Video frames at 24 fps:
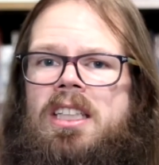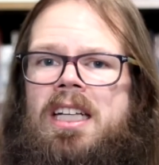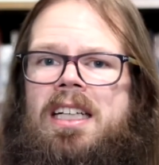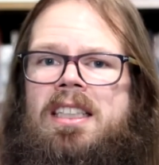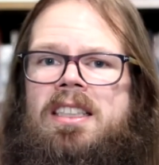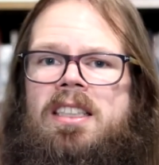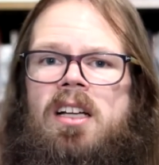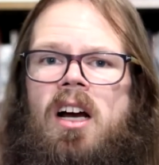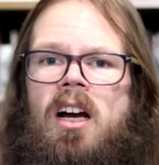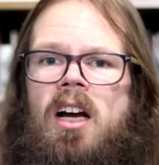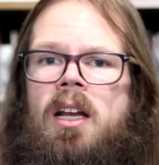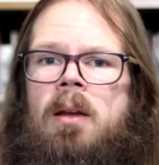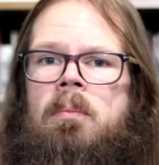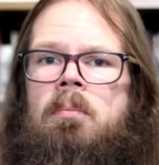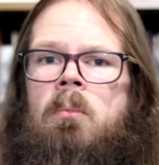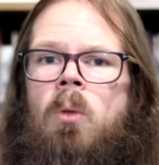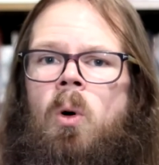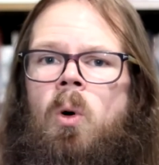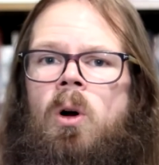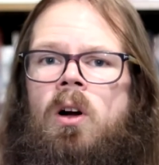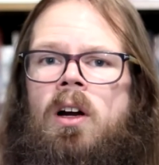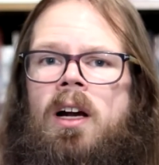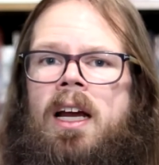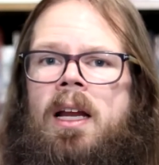has gotten
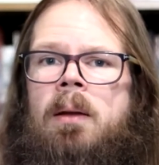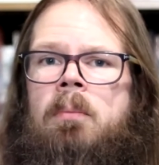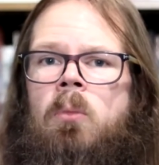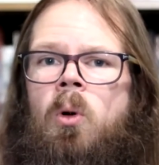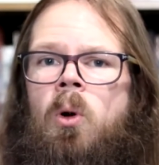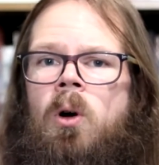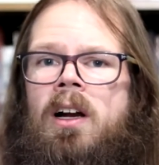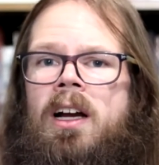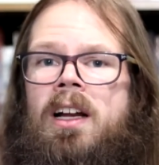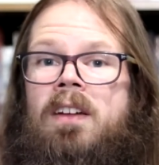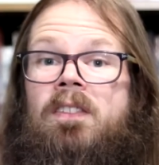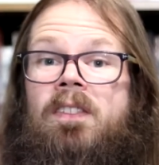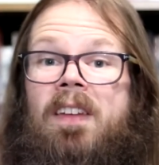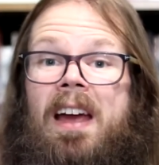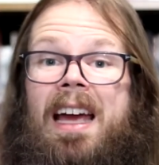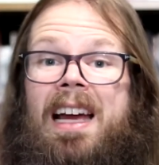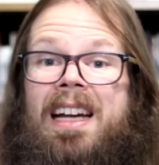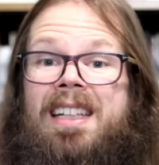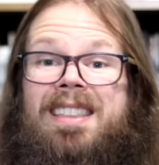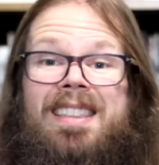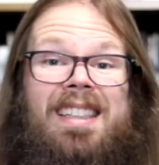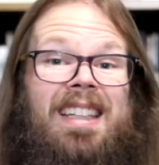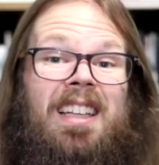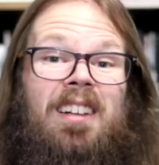more and more
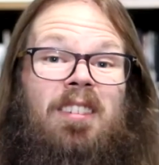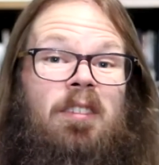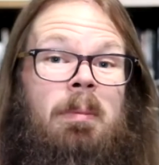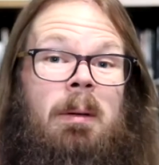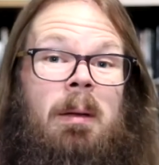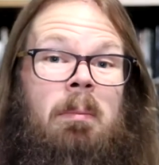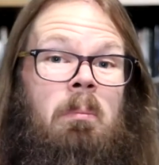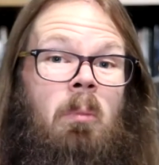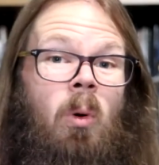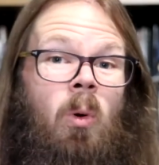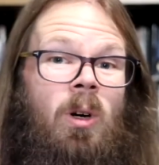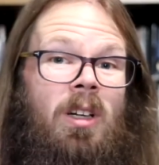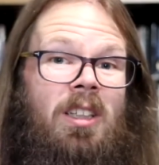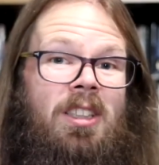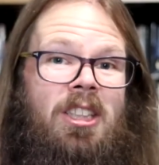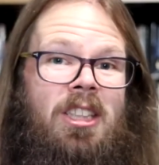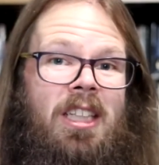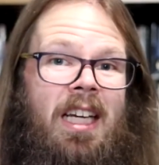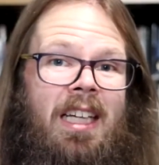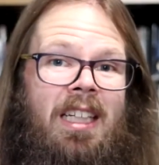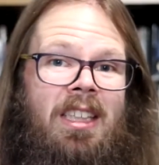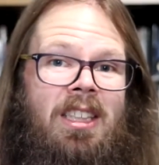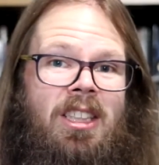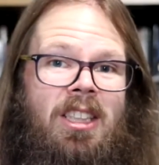advanced, and there have been more
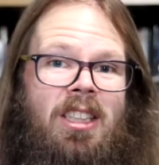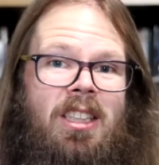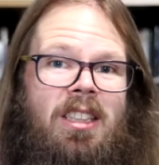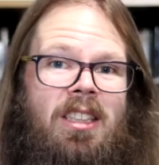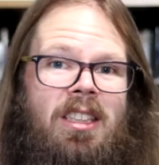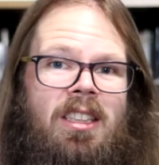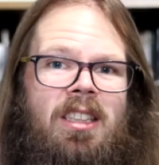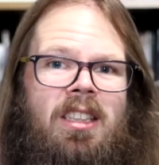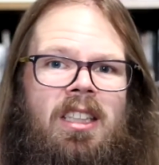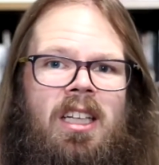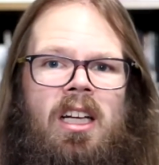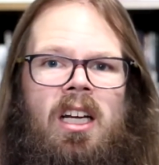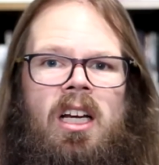changes.